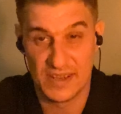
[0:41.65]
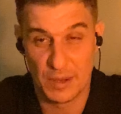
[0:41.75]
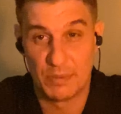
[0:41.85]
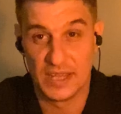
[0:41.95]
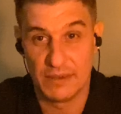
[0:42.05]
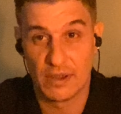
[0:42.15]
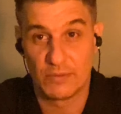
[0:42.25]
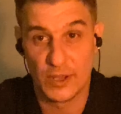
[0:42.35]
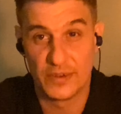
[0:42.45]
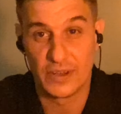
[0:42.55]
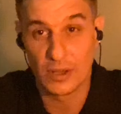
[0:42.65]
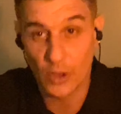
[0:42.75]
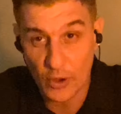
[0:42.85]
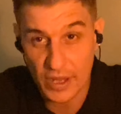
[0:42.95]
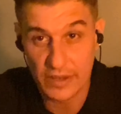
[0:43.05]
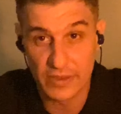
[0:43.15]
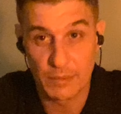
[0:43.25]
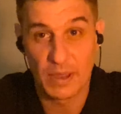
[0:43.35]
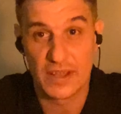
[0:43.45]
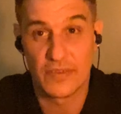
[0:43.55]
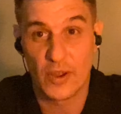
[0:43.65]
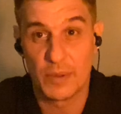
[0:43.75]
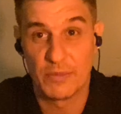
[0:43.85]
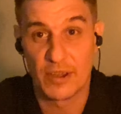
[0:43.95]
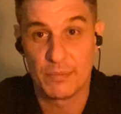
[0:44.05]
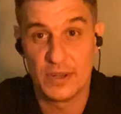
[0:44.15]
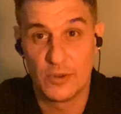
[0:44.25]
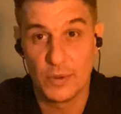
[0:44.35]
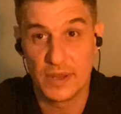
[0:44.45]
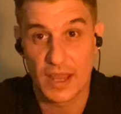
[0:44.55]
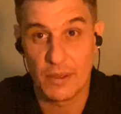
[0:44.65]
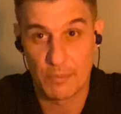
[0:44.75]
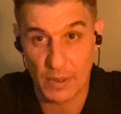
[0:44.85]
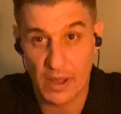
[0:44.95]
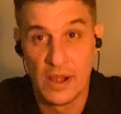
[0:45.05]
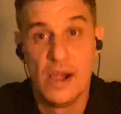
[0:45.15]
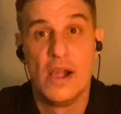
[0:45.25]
and I believe I've learned a lot in the amount of time that I've been doing it. But